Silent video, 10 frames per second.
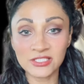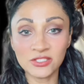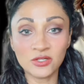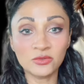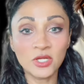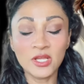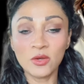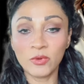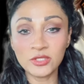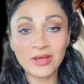You know,
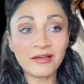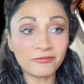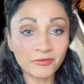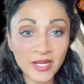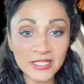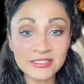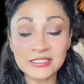when you have friends,